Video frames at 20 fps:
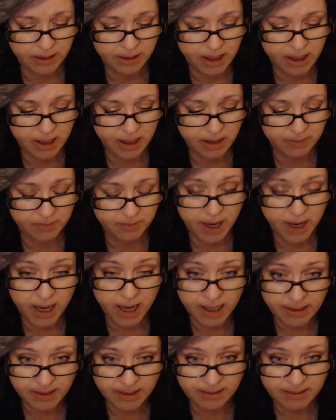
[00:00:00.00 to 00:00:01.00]

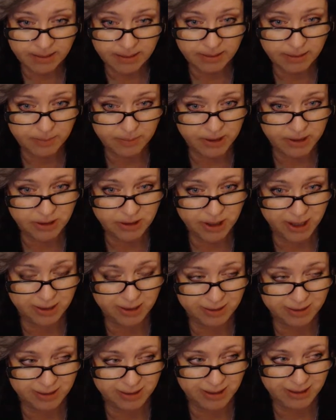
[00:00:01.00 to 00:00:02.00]
I listen to my
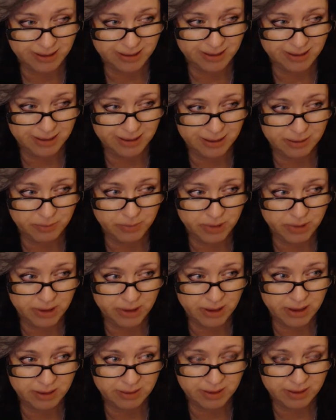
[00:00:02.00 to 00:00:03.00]
channeling
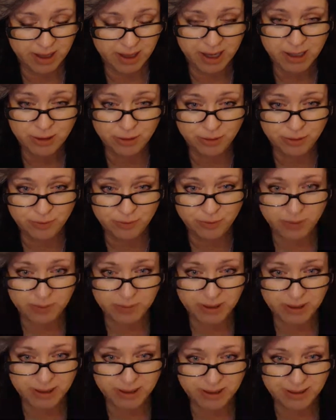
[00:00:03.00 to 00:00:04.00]
because I learn from
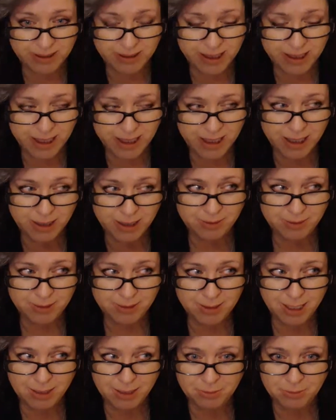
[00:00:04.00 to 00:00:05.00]
it and I
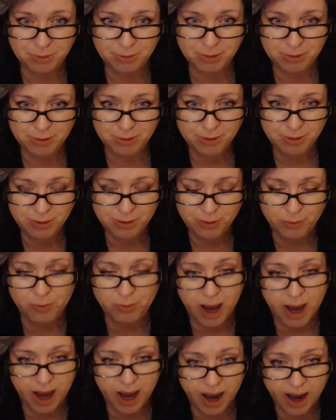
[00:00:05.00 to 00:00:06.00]
kind of going,
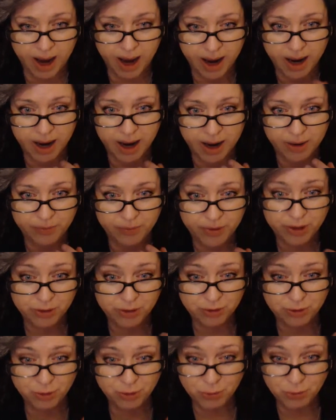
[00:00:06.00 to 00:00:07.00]
wow, that's
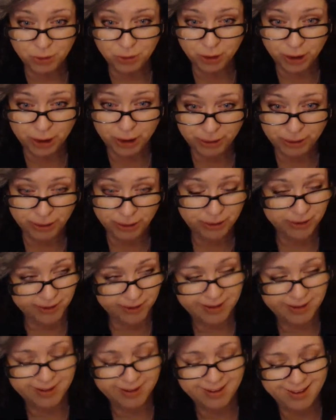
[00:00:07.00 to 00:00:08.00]
so good.
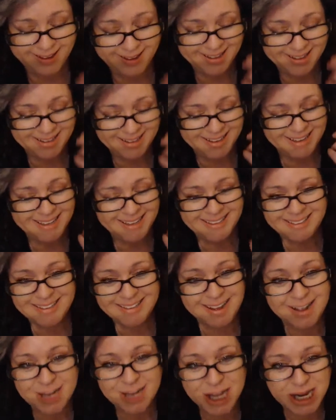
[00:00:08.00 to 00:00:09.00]
And it's
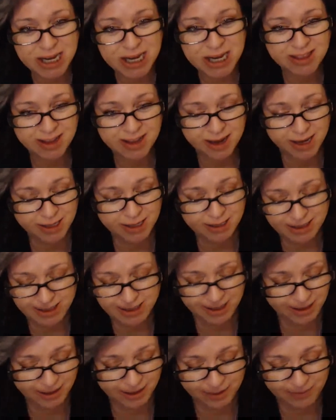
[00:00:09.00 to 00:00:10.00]
not anything I can
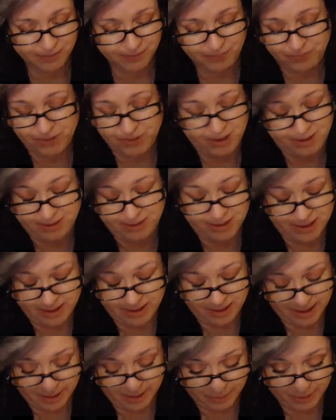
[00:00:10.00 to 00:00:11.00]
think of. It's
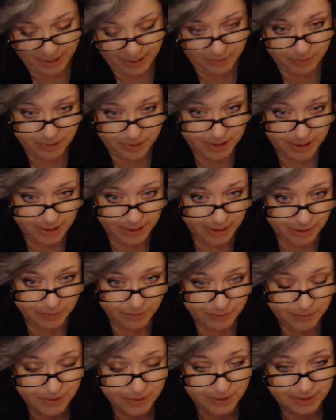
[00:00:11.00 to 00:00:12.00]
nothing I would ever think of.